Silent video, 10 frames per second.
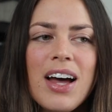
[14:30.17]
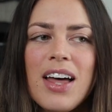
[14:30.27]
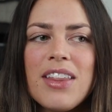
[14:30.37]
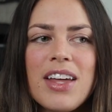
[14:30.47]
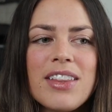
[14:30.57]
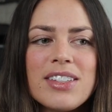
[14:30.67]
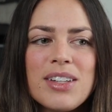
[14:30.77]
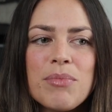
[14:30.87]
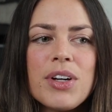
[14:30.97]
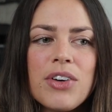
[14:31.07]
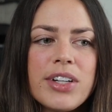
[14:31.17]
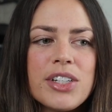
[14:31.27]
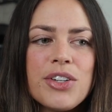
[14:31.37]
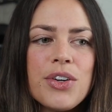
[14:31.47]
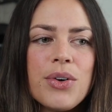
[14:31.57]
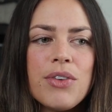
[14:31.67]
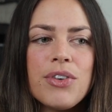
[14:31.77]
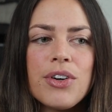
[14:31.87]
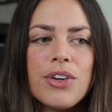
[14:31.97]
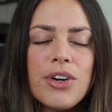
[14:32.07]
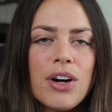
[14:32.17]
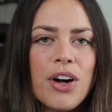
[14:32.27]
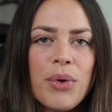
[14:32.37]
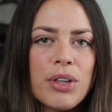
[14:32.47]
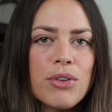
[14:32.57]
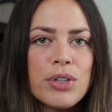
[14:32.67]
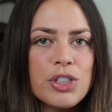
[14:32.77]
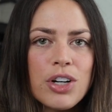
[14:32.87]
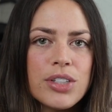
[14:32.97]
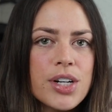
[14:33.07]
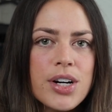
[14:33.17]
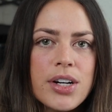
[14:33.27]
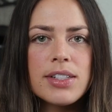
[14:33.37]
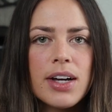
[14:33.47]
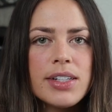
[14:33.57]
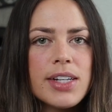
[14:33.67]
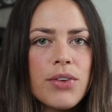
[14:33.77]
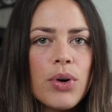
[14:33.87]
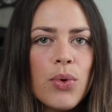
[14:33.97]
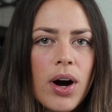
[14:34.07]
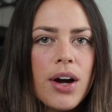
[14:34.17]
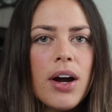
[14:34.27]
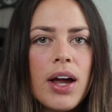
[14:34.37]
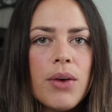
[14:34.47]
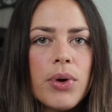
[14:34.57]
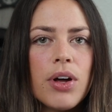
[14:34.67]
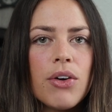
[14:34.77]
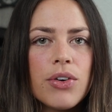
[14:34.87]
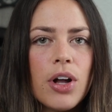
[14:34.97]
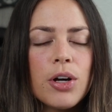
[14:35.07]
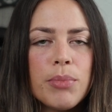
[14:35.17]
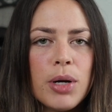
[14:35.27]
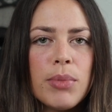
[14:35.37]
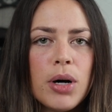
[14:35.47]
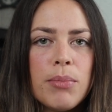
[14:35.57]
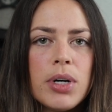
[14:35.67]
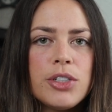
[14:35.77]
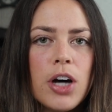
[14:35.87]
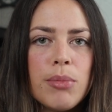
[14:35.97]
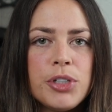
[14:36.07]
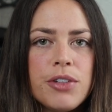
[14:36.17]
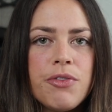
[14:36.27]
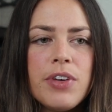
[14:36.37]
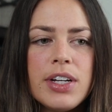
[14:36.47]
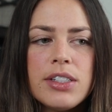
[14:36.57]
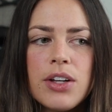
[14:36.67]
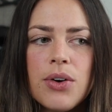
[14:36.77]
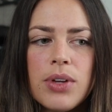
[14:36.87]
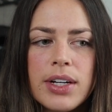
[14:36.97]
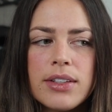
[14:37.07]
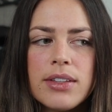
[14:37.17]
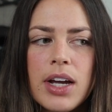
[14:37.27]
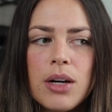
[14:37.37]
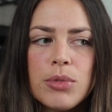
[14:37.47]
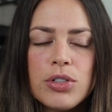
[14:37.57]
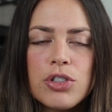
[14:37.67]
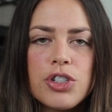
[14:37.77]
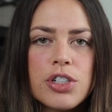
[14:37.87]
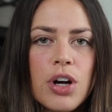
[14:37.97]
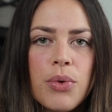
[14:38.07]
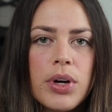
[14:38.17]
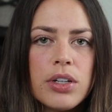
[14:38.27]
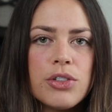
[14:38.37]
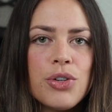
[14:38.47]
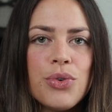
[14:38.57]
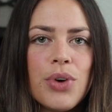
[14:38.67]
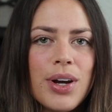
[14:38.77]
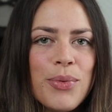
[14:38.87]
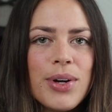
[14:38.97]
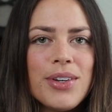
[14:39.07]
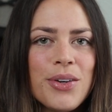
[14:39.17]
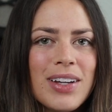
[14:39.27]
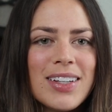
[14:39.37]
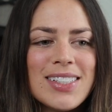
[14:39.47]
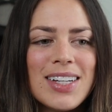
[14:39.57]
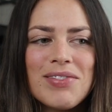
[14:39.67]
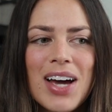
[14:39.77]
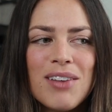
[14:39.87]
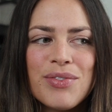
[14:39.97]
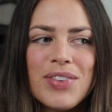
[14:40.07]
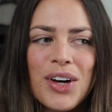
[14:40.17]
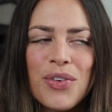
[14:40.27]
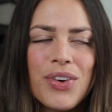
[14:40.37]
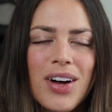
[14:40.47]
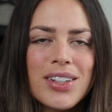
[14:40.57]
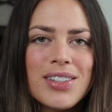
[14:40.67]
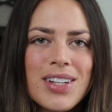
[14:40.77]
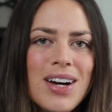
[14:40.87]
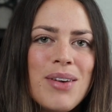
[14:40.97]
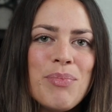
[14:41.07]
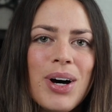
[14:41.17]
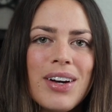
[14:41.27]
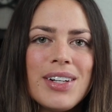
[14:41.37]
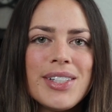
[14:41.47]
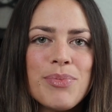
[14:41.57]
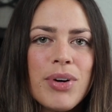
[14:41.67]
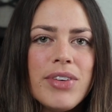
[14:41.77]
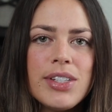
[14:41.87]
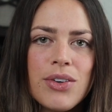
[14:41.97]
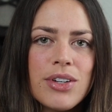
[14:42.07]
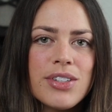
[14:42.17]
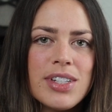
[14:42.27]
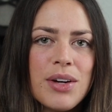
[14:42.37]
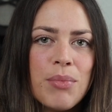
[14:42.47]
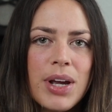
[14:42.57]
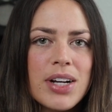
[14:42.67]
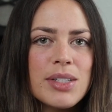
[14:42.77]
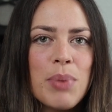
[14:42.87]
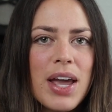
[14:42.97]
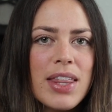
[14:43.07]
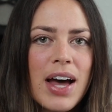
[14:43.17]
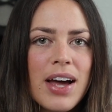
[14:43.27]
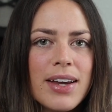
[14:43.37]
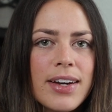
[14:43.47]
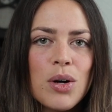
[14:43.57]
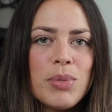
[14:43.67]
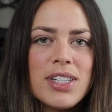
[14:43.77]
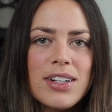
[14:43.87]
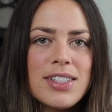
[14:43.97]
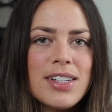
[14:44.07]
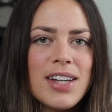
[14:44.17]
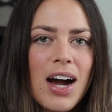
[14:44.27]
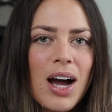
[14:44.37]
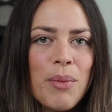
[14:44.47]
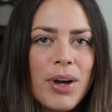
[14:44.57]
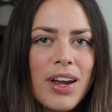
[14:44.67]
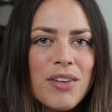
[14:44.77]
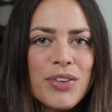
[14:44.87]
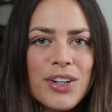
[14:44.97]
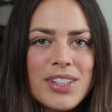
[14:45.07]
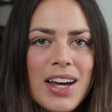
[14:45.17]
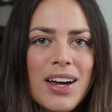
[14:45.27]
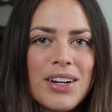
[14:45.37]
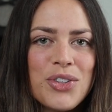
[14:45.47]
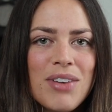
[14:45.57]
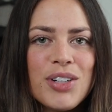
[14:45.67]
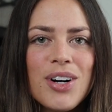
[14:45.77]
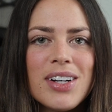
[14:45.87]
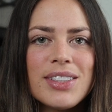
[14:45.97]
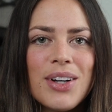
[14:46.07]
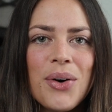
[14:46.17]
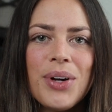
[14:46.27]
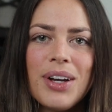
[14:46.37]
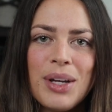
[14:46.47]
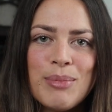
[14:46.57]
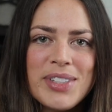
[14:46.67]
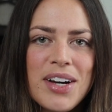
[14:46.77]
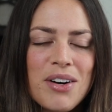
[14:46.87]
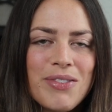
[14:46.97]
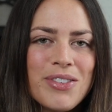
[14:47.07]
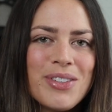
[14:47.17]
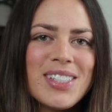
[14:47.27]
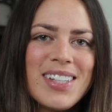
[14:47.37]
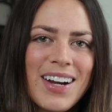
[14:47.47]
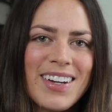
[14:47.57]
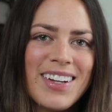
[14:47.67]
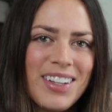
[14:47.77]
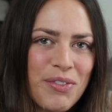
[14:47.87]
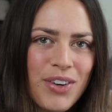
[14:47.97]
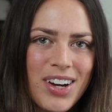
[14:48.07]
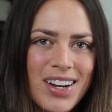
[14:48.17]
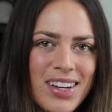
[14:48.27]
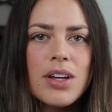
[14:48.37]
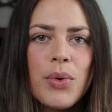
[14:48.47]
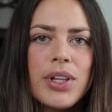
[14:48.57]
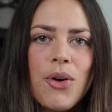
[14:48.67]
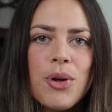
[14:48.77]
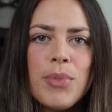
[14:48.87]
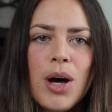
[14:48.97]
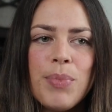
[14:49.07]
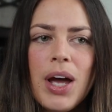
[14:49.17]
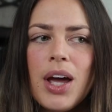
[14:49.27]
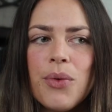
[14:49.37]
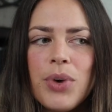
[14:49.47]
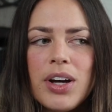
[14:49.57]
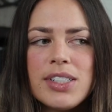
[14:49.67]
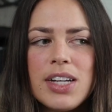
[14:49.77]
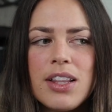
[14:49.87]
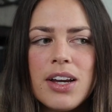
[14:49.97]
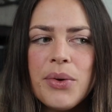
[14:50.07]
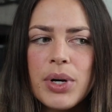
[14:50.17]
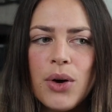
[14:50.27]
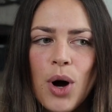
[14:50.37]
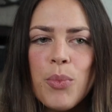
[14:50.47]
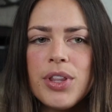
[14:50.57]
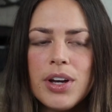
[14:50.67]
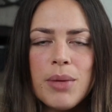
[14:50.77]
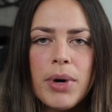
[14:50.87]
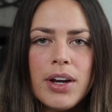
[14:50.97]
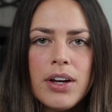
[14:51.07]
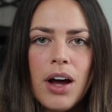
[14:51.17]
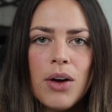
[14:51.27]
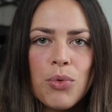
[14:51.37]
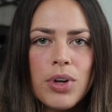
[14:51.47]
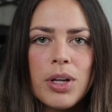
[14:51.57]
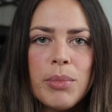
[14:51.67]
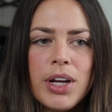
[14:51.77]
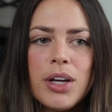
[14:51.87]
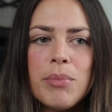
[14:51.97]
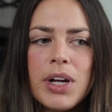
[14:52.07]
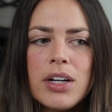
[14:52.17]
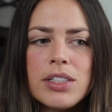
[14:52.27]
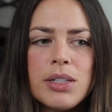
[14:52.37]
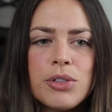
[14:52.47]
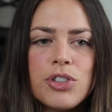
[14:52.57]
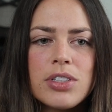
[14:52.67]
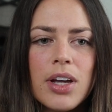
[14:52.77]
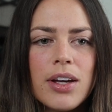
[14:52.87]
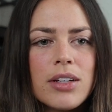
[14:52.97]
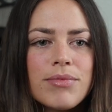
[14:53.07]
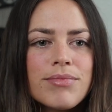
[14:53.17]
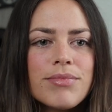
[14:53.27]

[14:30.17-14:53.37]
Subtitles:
and I think that's something great to do if you're not going through a shelter. The site did require a $100 minimum adoption fee, so like the animals aren't just going to anyone, you at least have to have $100. But his previous owners didn't make us pay that. So besides the time and effort and travel costs, Odin himself was technically free. So we load him up, and when I say that he would go home with anybody, I really mean it, because he was just like,